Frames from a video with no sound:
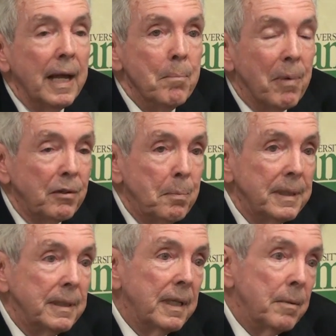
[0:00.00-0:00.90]

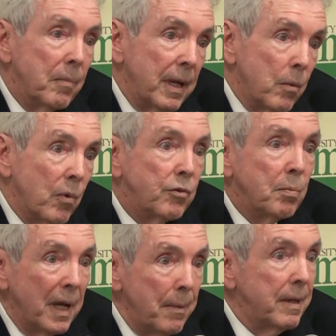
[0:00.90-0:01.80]
investment in
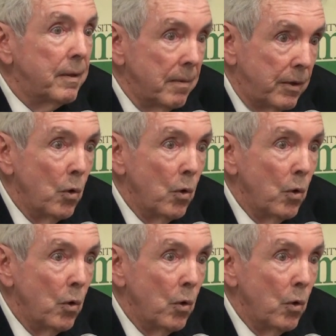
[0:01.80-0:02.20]
which maybe